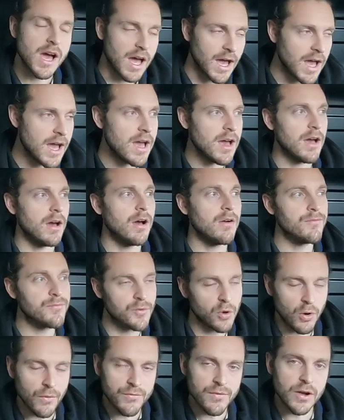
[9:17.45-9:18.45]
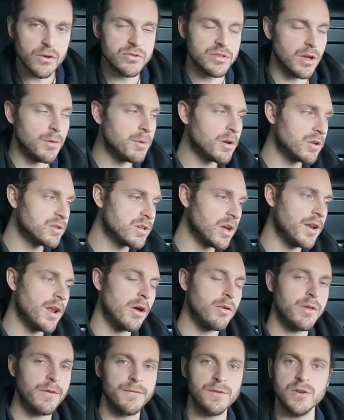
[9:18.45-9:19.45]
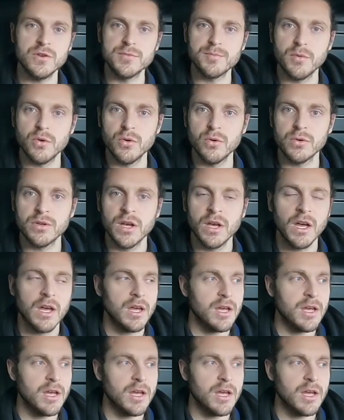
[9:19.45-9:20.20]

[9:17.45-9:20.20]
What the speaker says: I've got a photo, because I know the fuse board,